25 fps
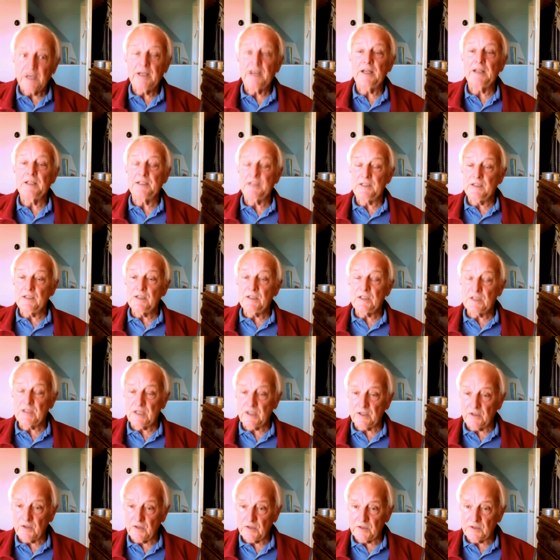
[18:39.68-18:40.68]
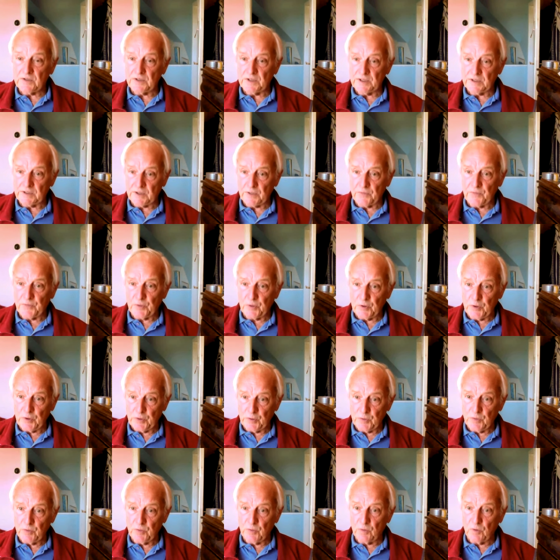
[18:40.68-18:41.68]
it's interesting for
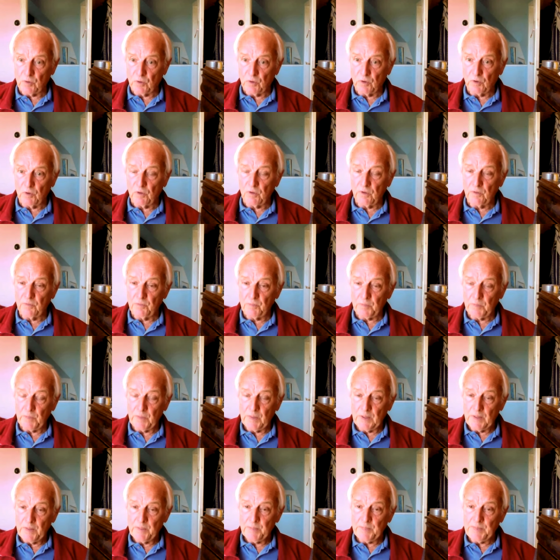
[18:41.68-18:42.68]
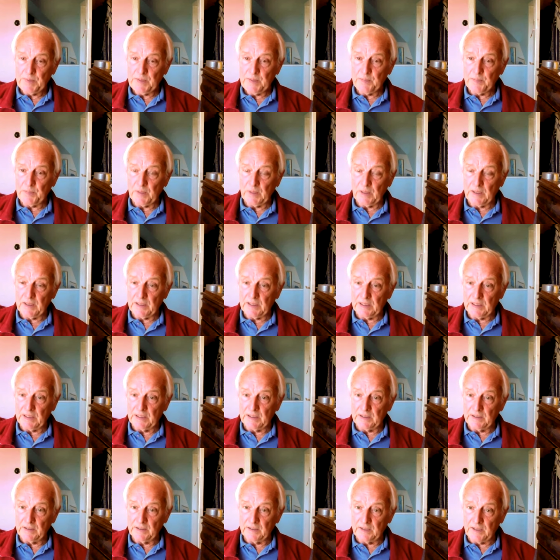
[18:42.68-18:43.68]
you, all people
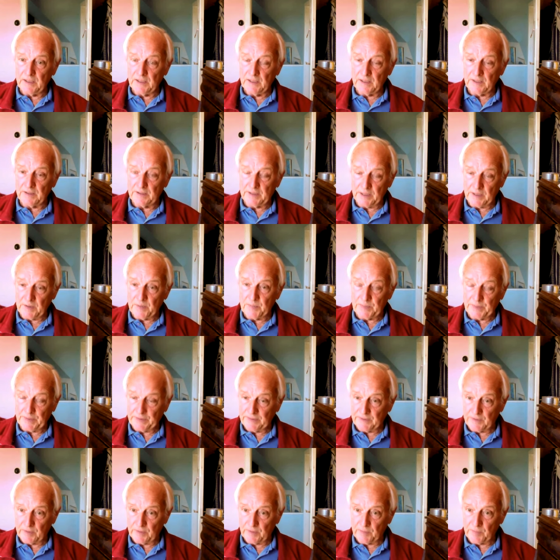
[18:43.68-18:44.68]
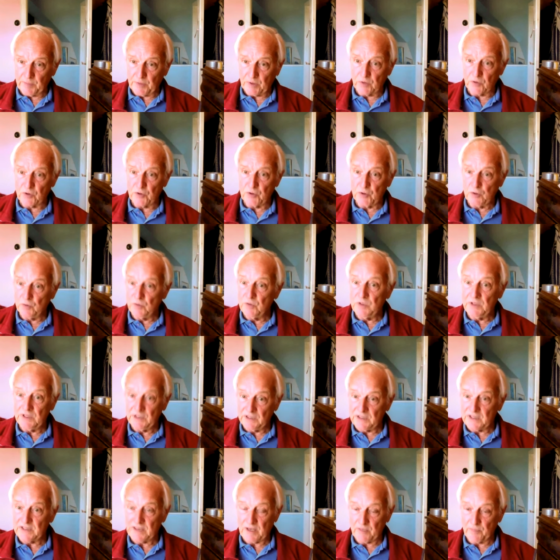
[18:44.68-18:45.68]
in uh, Great Britain, because you
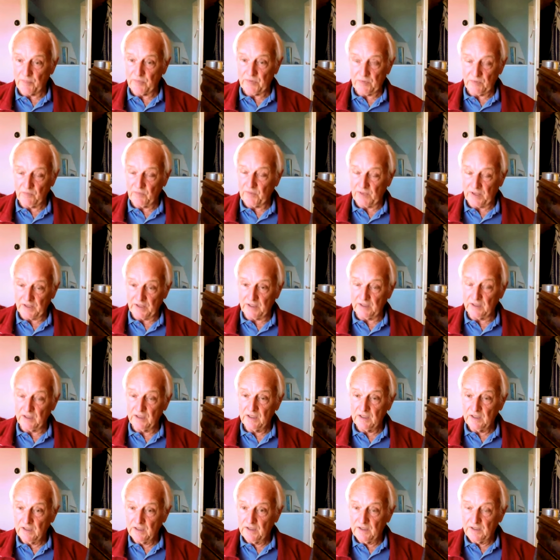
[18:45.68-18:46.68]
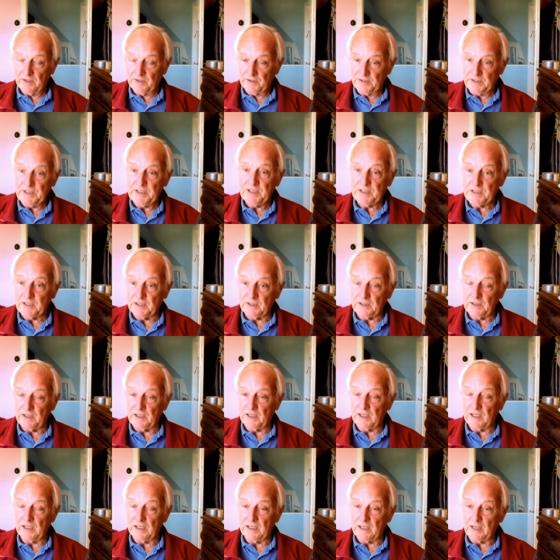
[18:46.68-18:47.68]
did something very
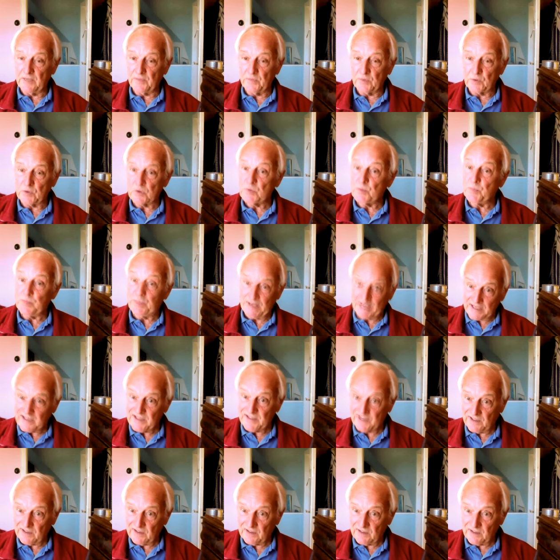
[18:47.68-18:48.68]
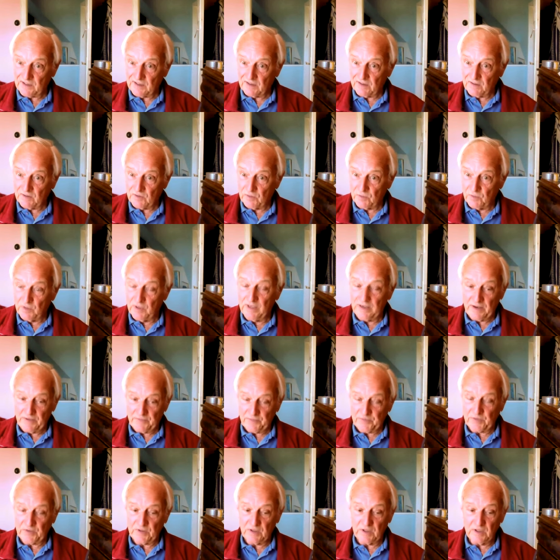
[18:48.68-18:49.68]
recently, and that was Brexit. You
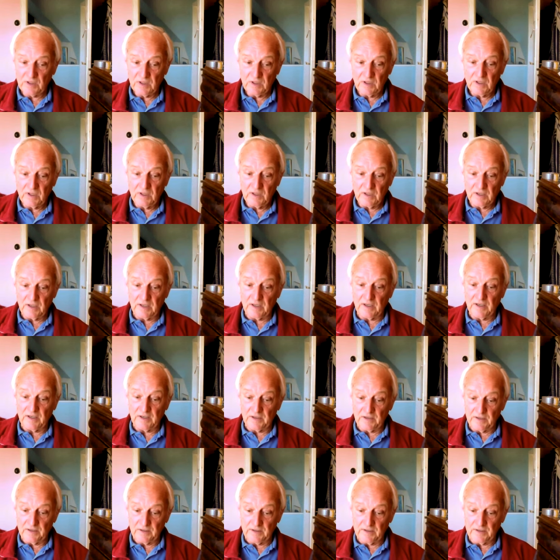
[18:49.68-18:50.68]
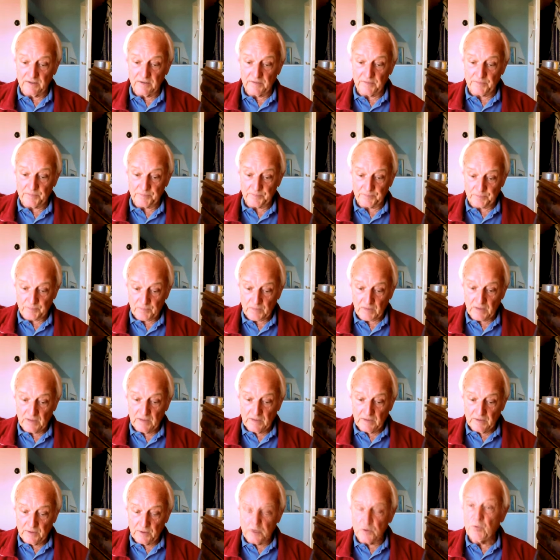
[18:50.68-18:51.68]
left um,
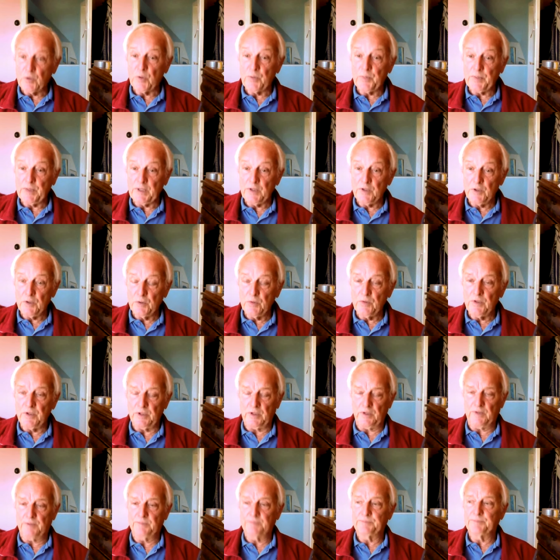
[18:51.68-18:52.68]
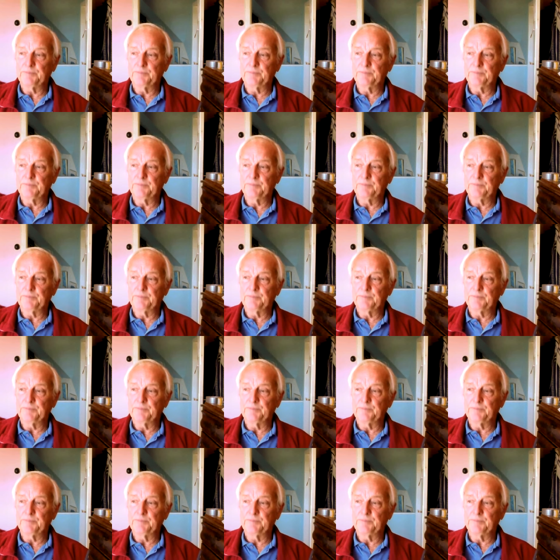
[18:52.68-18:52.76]
the European Union.